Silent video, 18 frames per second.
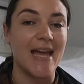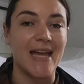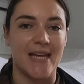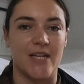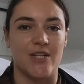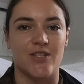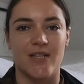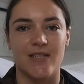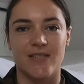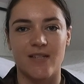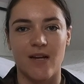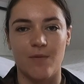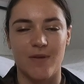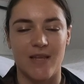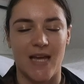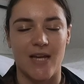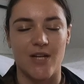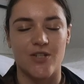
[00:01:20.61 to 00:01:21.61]
Age. Let's start
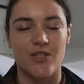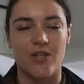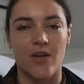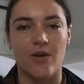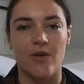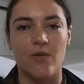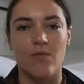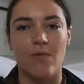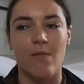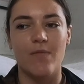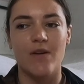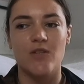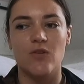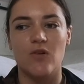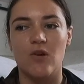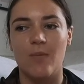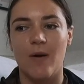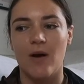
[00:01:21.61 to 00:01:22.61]
with age. So when we
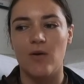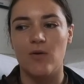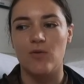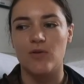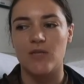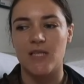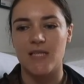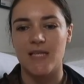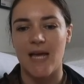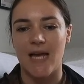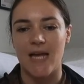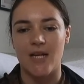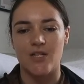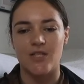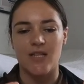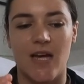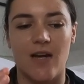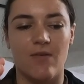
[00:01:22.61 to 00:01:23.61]
talk about a horse's
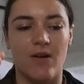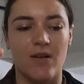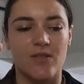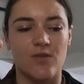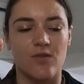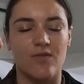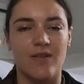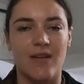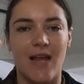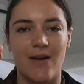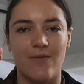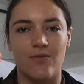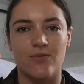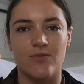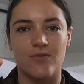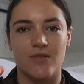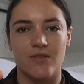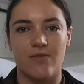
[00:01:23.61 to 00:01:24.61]
age, there are sort of
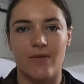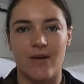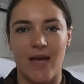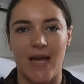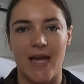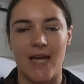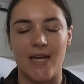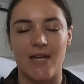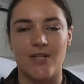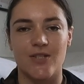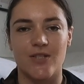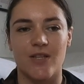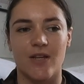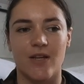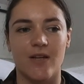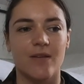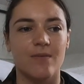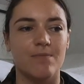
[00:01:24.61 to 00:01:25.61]
levels to an age
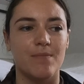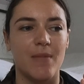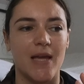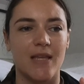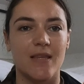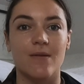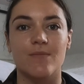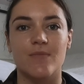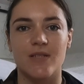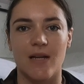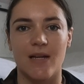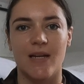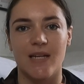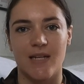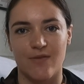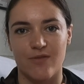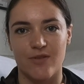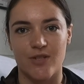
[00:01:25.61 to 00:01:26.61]
that make them
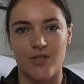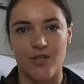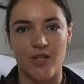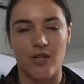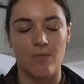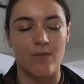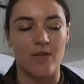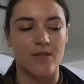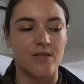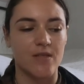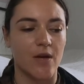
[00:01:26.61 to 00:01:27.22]
slightly different to humans.